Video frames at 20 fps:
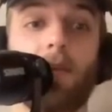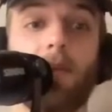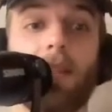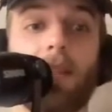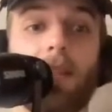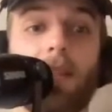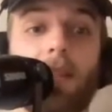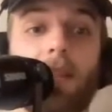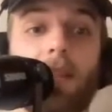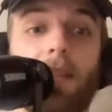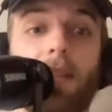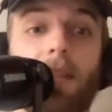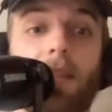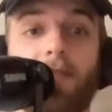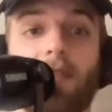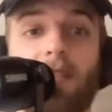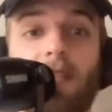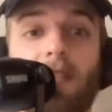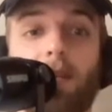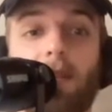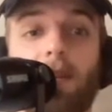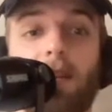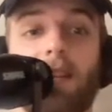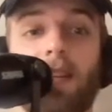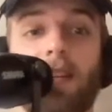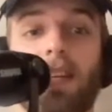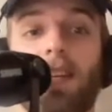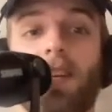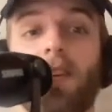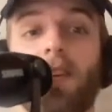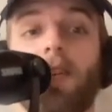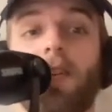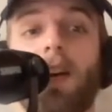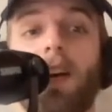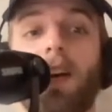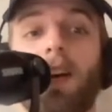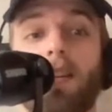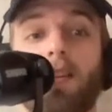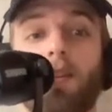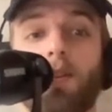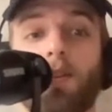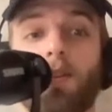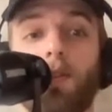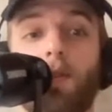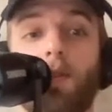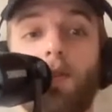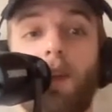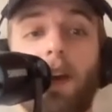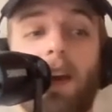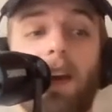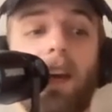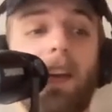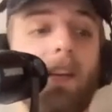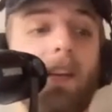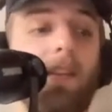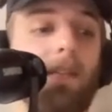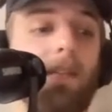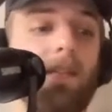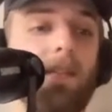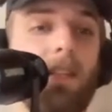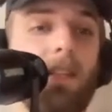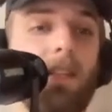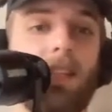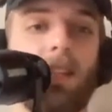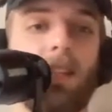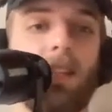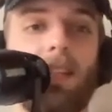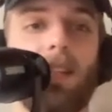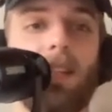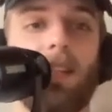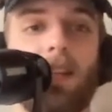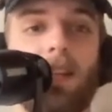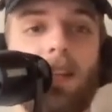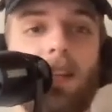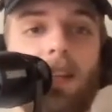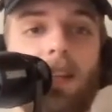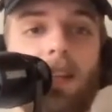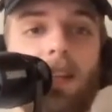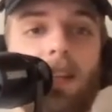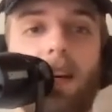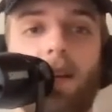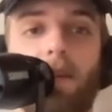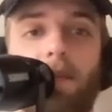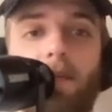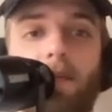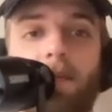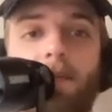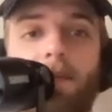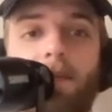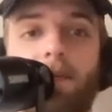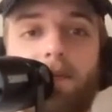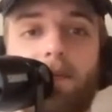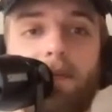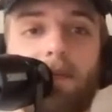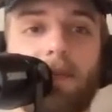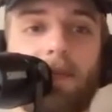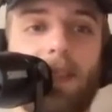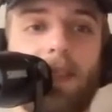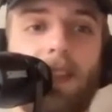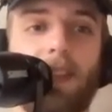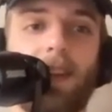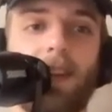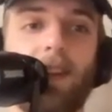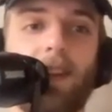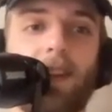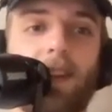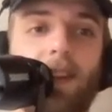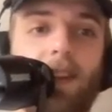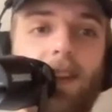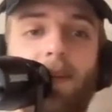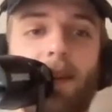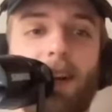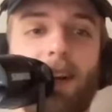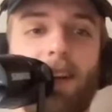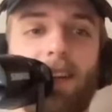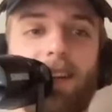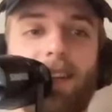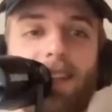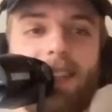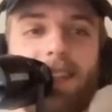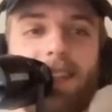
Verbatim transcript: with the Celtics for summer league, you are a true fan um, no doubt about it.